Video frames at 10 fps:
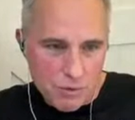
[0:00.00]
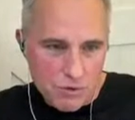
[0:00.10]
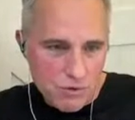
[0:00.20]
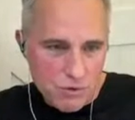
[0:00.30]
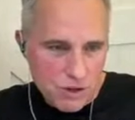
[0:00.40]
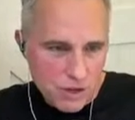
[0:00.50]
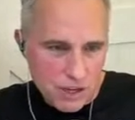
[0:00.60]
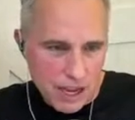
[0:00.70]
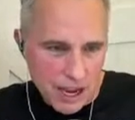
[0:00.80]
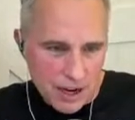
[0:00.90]
was,
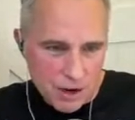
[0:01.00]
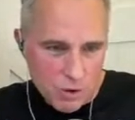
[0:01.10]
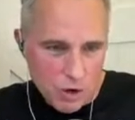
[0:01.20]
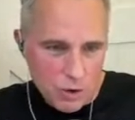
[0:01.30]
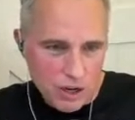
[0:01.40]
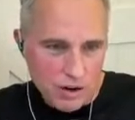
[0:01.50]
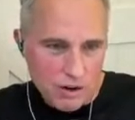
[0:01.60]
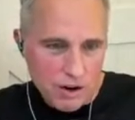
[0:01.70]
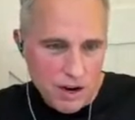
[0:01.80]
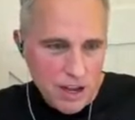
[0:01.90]
he had a quote
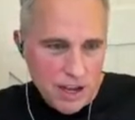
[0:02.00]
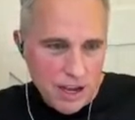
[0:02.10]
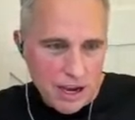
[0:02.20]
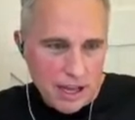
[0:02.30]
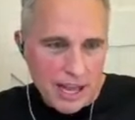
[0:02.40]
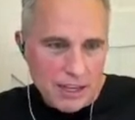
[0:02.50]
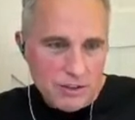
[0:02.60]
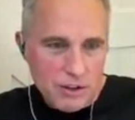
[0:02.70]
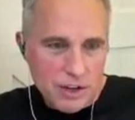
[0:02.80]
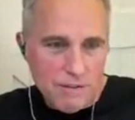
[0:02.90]
here uh,
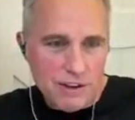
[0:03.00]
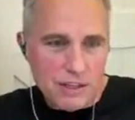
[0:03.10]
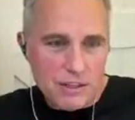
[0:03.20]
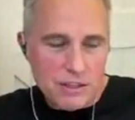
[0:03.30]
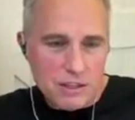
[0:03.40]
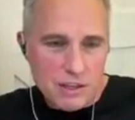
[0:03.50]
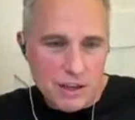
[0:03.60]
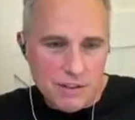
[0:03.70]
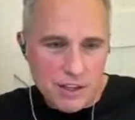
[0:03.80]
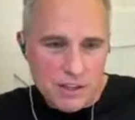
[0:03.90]
lasker convinced his
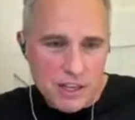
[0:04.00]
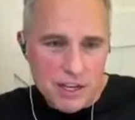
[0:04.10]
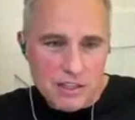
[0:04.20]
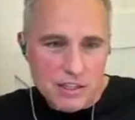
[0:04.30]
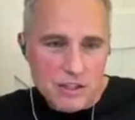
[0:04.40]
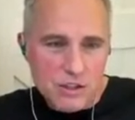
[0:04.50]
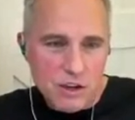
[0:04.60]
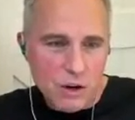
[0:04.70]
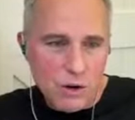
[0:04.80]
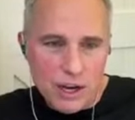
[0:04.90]
of his innocence
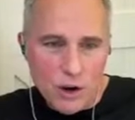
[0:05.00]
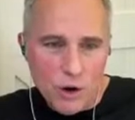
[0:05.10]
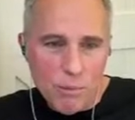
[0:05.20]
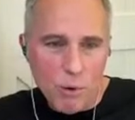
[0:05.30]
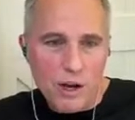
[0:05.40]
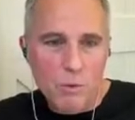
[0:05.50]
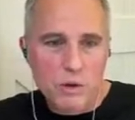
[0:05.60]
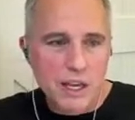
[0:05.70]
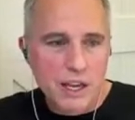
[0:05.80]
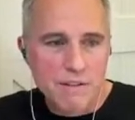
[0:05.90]
no at no point
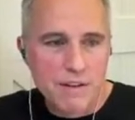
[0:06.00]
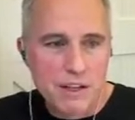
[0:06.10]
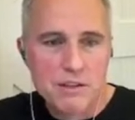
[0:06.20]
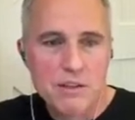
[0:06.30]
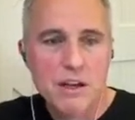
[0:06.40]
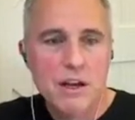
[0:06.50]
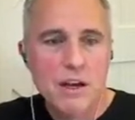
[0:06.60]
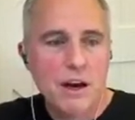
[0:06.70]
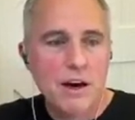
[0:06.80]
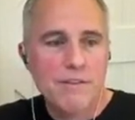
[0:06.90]
was i convinced
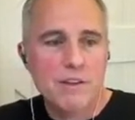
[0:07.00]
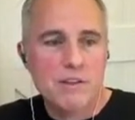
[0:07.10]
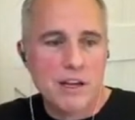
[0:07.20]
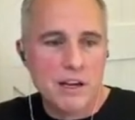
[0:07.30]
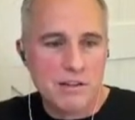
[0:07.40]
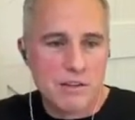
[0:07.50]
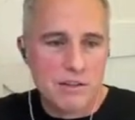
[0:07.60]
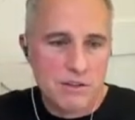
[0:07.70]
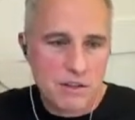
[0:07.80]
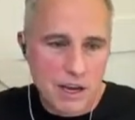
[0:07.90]
of his
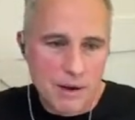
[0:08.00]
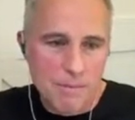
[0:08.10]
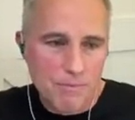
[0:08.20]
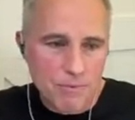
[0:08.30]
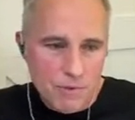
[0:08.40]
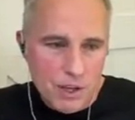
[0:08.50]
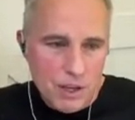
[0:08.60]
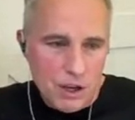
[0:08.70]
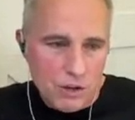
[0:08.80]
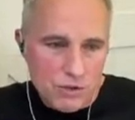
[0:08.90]
innocence um,
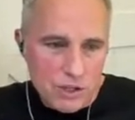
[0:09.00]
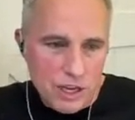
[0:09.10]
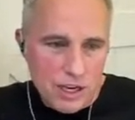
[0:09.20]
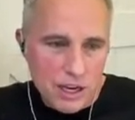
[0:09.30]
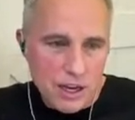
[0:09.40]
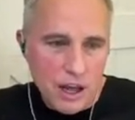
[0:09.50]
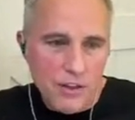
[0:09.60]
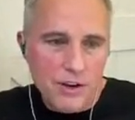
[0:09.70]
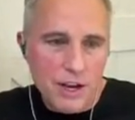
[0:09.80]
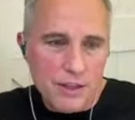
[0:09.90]
he also said uh,
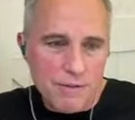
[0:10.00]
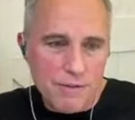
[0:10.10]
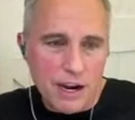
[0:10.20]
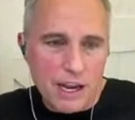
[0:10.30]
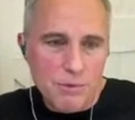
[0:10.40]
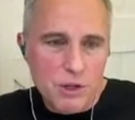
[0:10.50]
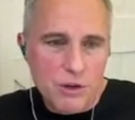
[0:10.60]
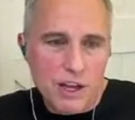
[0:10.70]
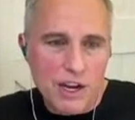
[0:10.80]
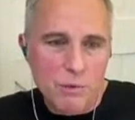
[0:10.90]
on the death of frank i'm
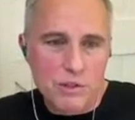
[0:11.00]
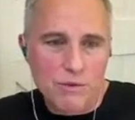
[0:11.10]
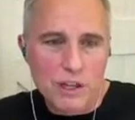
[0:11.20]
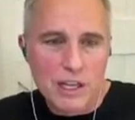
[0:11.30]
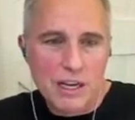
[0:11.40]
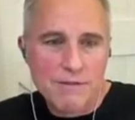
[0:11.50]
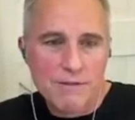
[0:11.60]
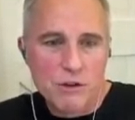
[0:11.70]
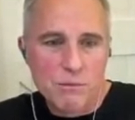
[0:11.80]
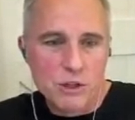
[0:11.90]
sure that it was a
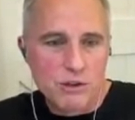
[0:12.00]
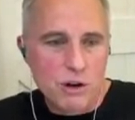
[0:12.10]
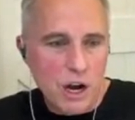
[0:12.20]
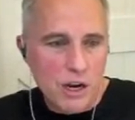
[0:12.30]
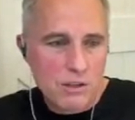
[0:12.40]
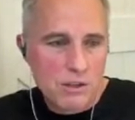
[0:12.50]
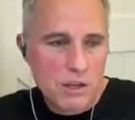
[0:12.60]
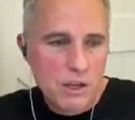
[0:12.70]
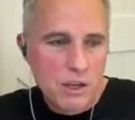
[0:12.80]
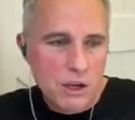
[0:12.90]
relief to mr
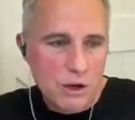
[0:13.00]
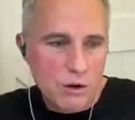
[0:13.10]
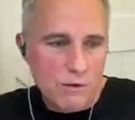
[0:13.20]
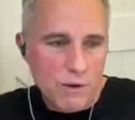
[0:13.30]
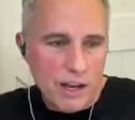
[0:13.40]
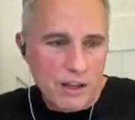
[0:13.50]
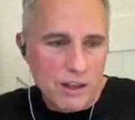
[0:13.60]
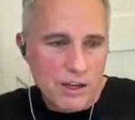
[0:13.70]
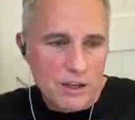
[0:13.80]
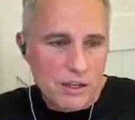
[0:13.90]
Ochs who frank
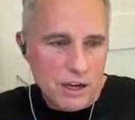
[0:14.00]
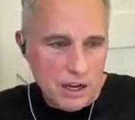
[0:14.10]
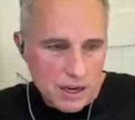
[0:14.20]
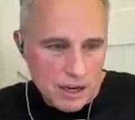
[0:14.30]
lynched